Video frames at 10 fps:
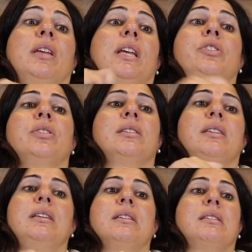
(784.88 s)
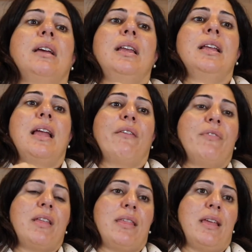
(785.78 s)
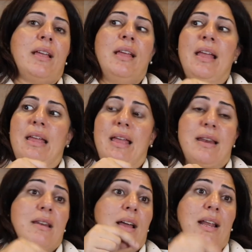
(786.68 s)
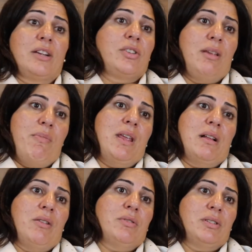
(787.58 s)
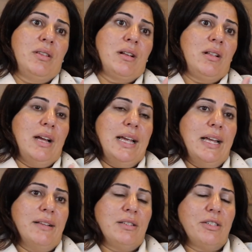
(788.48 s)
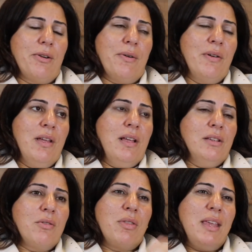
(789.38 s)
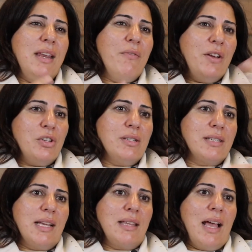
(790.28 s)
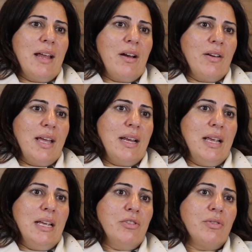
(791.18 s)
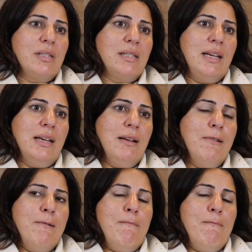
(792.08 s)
agency deciding everything and not actually being close to the client. So innovations like that are getting interesting.